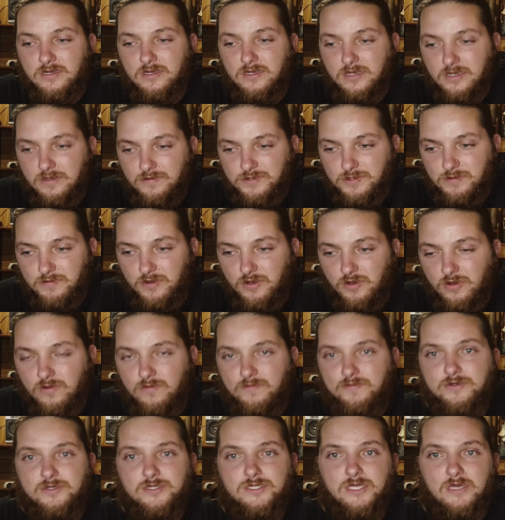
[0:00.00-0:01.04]
gives them a whole
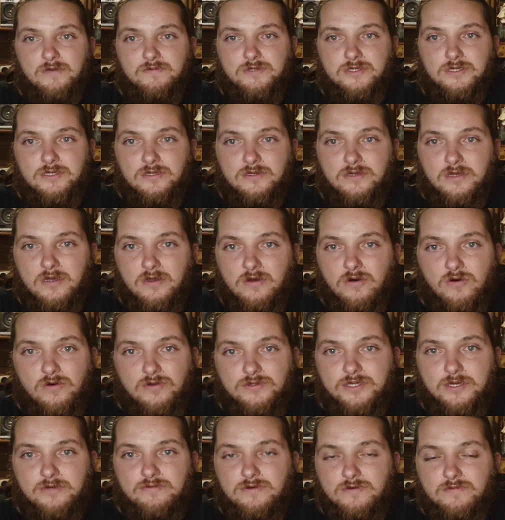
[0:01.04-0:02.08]

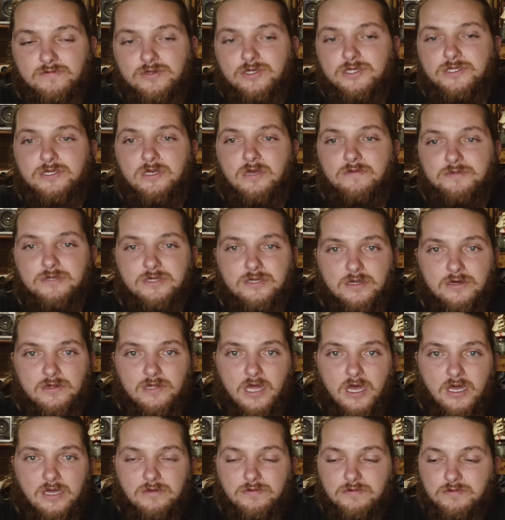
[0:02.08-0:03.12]
different perception of
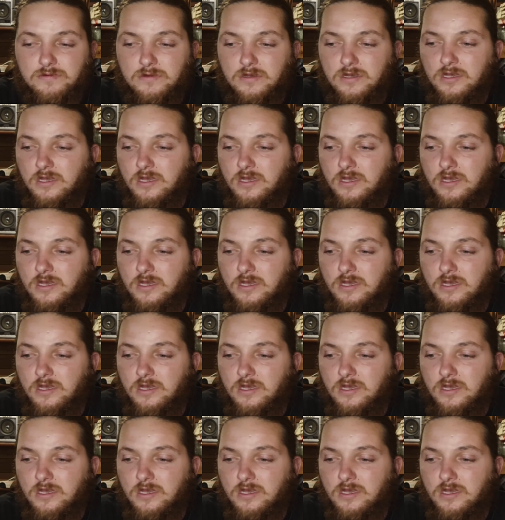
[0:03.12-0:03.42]
life,